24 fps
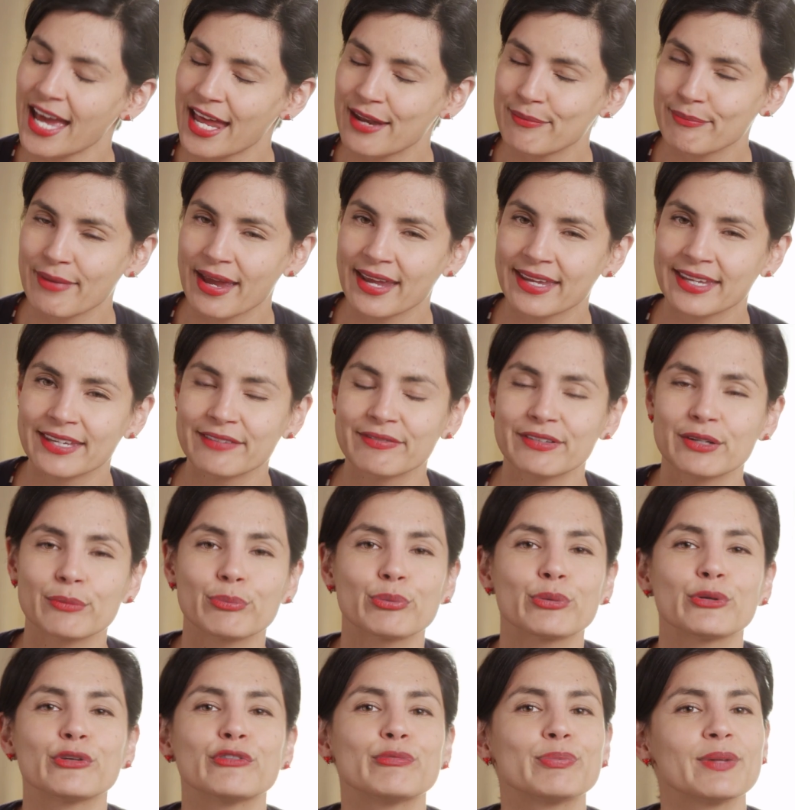and may even
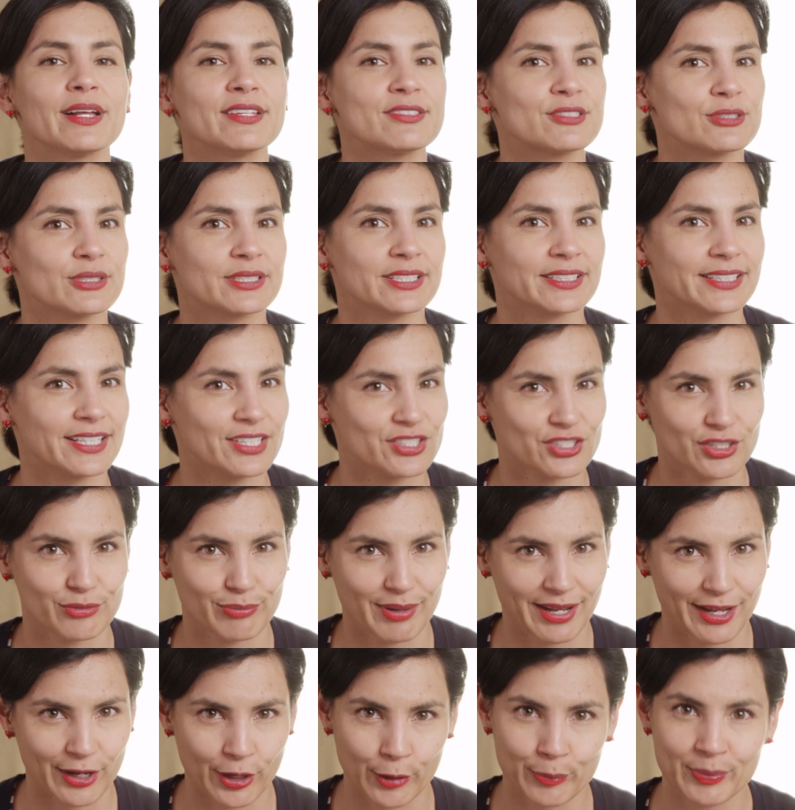improve blood circulation
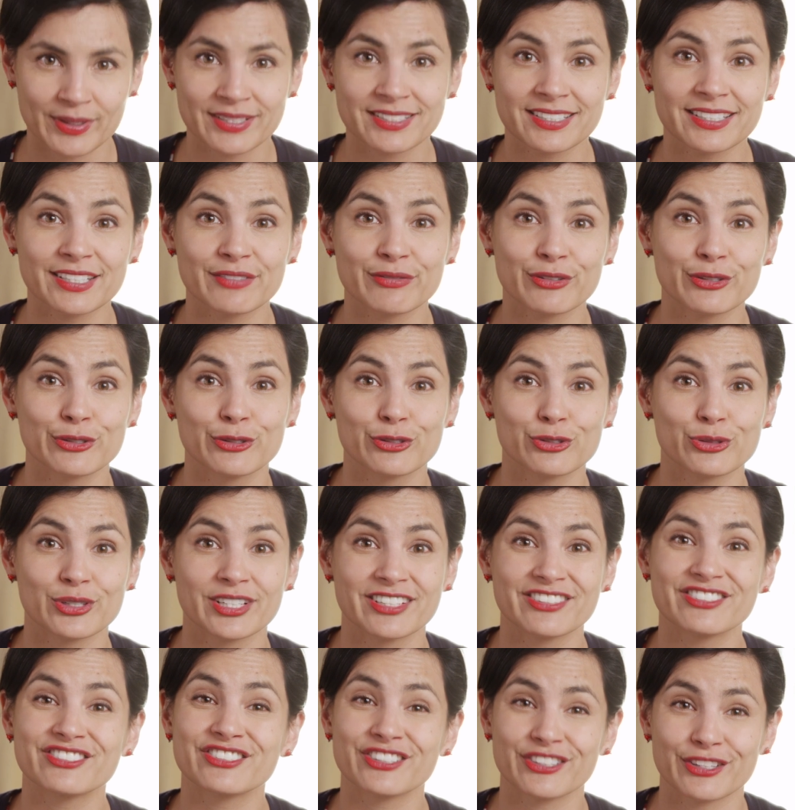by helping deliver
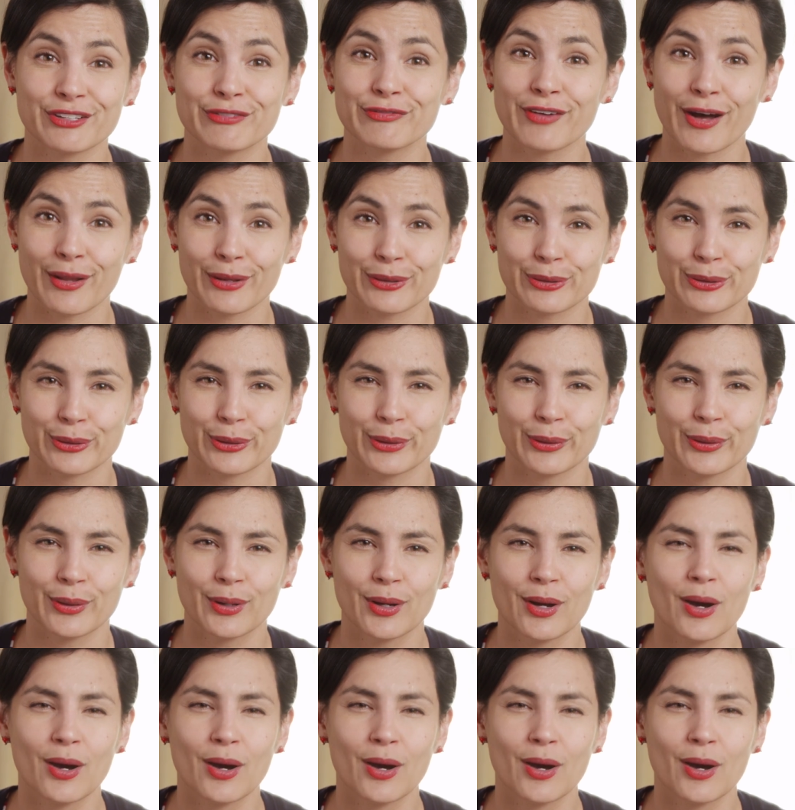nutrients to the follicle.